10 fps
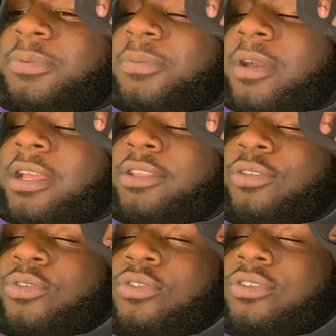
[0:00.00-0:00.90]
to be my
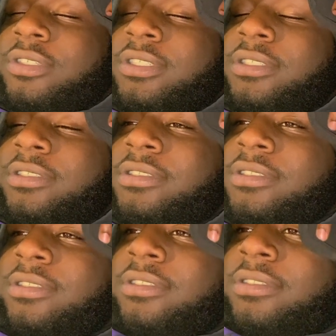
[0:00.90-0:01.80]
dogs. Like two
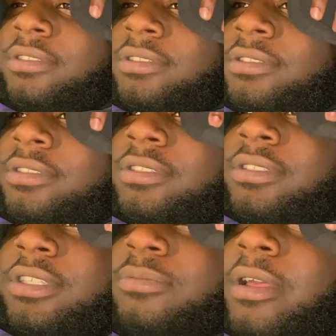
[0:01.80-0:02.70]
years.
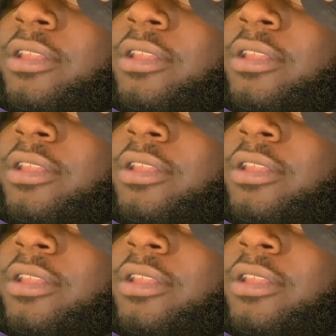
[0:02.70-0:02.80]
It's my